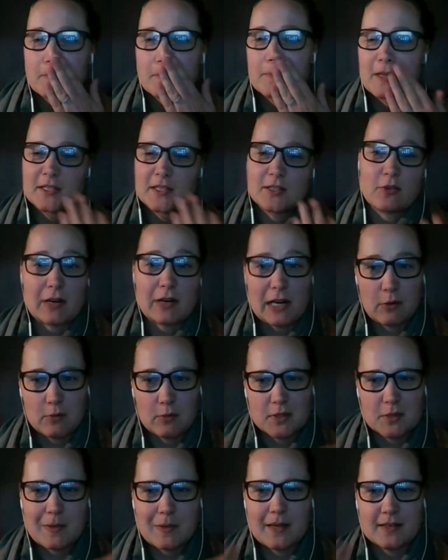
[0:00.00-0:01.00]
Historically, we're
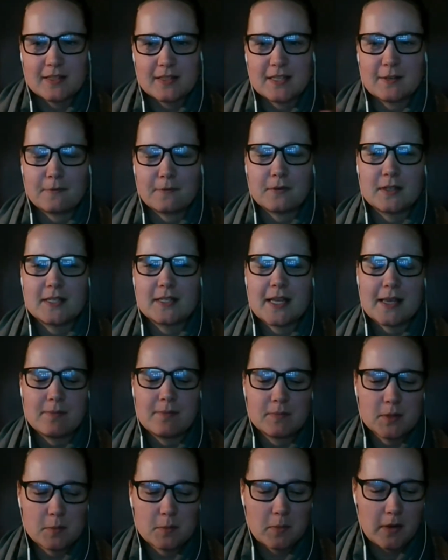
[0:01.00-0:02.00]
split into different
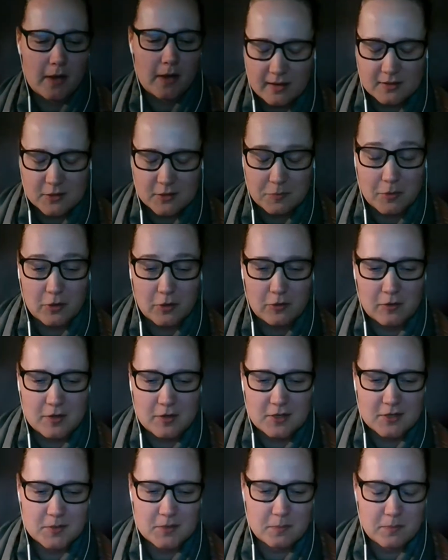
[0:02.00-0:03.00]
teams, but to my
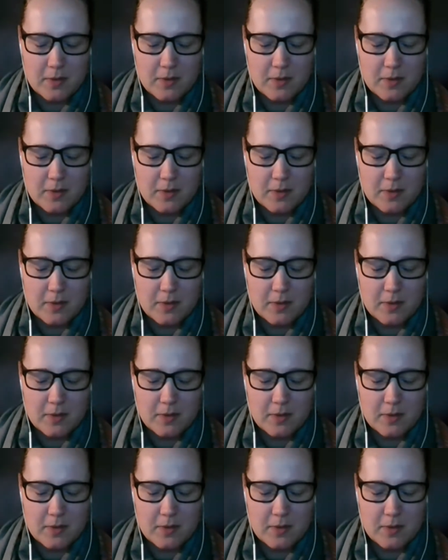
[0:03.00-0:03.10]
knowledge,